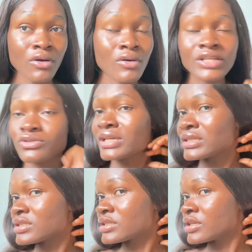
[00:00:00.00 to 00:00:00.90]
As you can
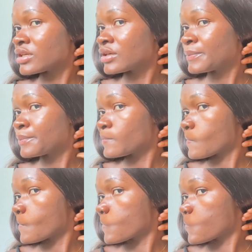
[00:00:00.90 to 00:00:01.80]
see,
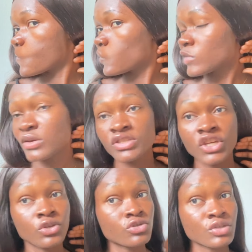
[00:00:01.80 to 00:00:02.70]
there is a
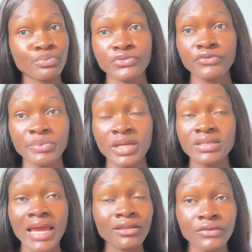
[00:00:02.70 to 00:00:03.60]
huge improvement.
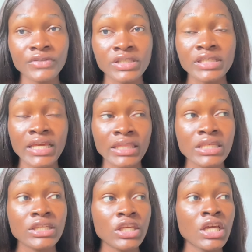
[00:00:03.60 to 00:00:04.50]
I love it. I
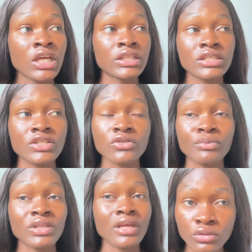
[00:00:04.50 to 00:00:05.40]
think this is
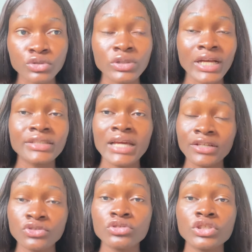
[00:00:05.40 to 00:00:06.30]
something that you can
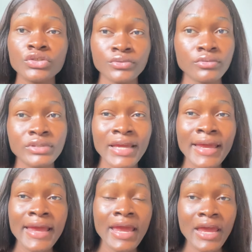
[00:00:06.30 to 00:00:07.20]
actually use
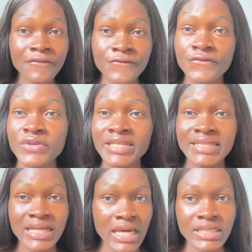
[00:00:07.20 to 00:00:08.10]
every
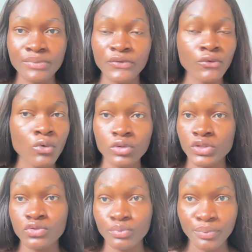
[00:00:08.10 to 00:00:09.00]
night before
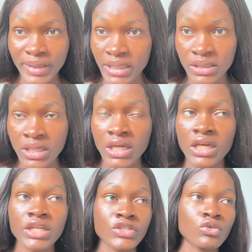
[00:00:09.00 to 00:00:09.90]
going to bed.
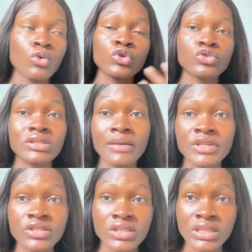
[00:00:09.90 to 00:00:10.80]
It is not going to
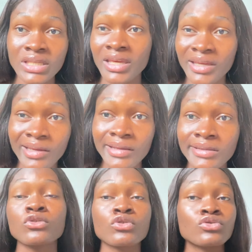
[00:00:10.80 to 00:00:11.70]
damage the skin.
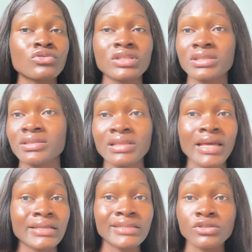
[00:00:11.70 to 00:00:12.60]
You're going to see
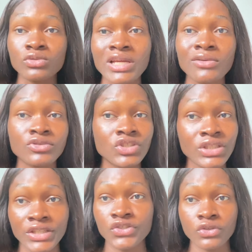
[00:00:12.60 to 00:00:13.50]
like a total
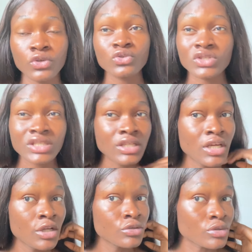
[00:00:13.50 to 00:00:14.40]
change. You're going to see
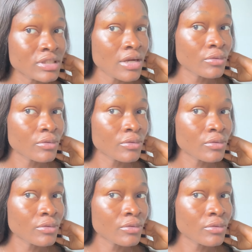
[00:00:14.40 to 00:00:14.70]
total